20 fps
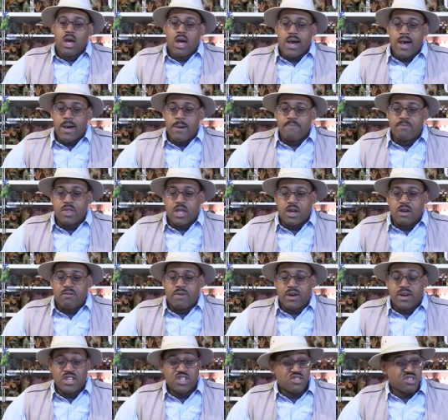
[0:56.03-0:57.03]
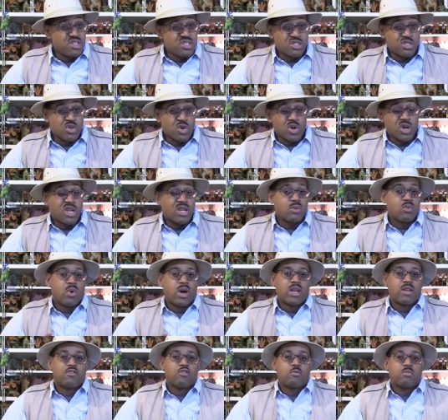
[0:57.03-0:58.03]
Um, there are variations on the story.
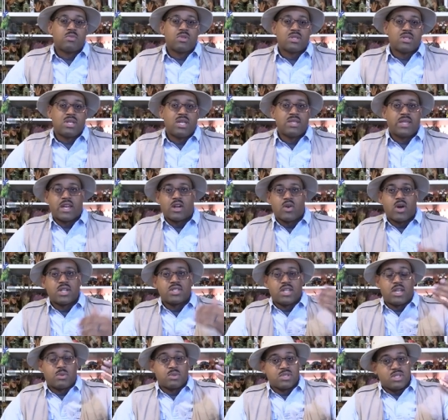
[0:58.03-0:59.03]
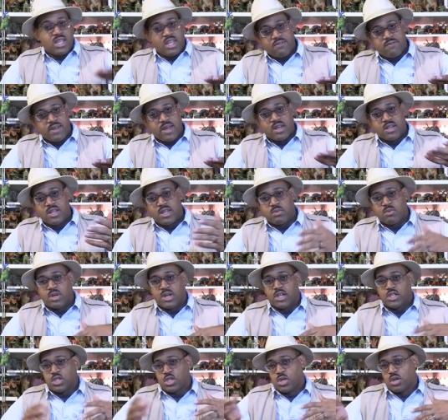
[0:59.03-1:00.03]
One of them, he later on said it was he found it. We're
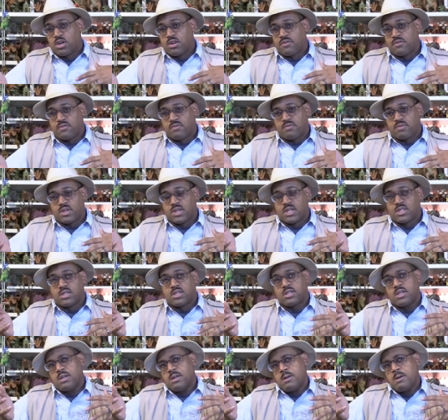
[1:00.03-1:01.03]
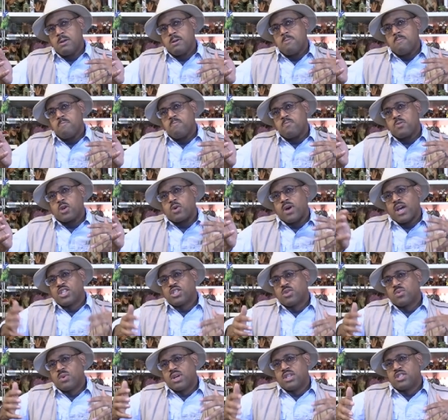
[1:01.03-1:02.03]
not sure if, because the
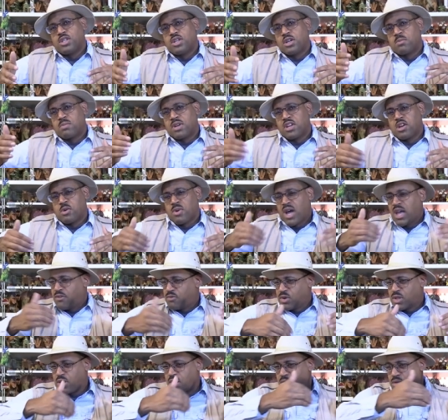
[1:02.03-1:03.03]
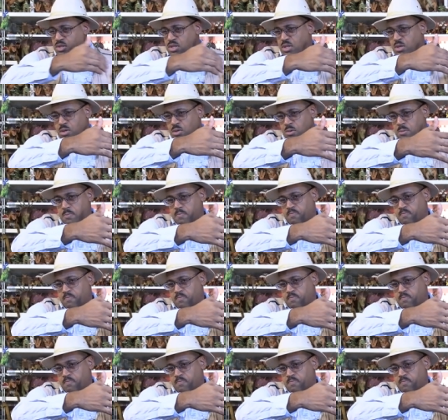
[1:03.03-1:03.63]
question was, you don't bring your wife with you to